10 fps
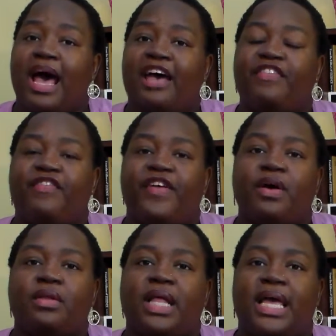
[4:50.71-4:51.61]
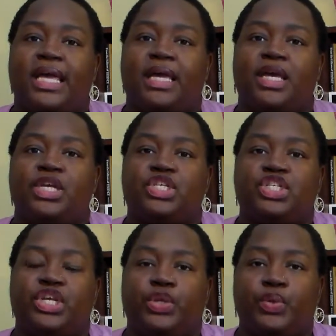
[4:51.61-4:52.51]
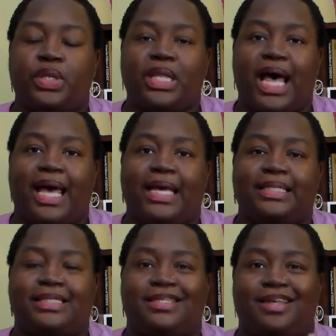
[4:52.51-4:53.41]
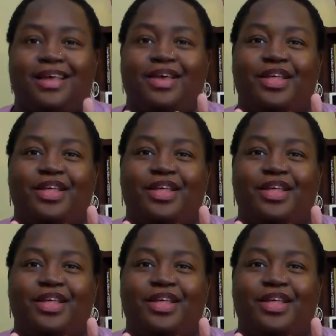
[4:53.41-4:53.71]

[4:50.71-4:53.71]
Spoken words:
I felt like she utilized